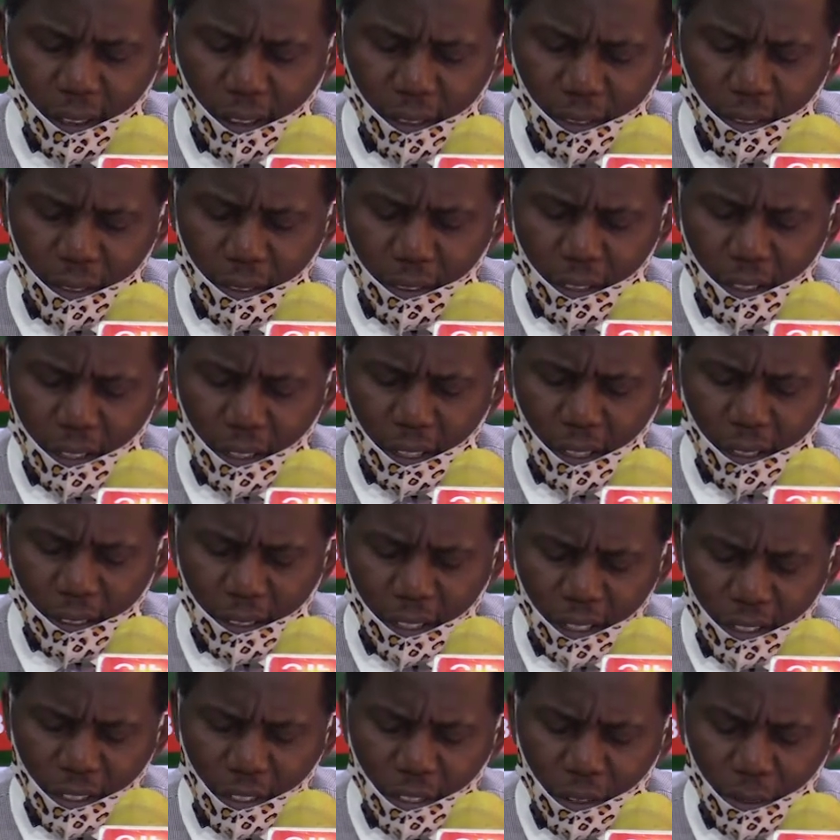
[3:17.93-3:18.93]
in their
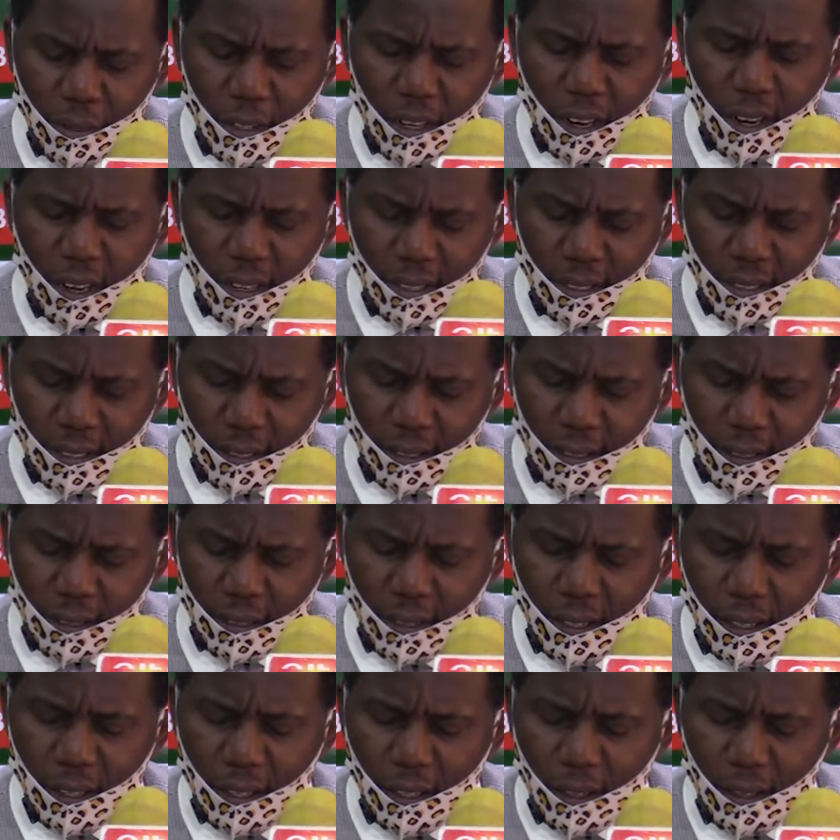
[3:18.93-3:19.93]
Nigeria
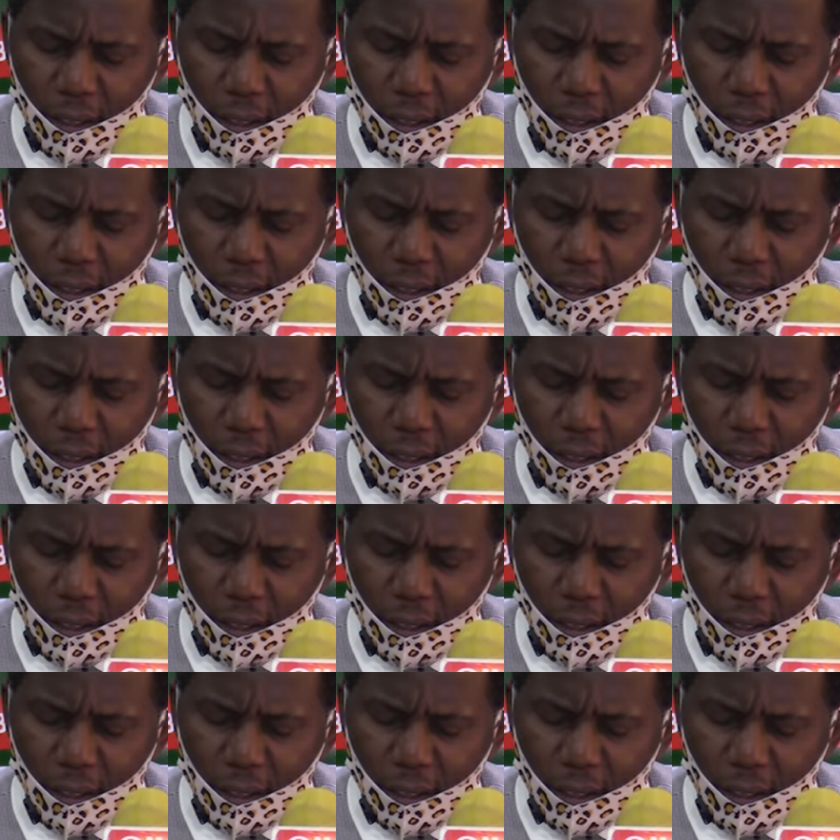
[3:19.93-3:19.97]
assets.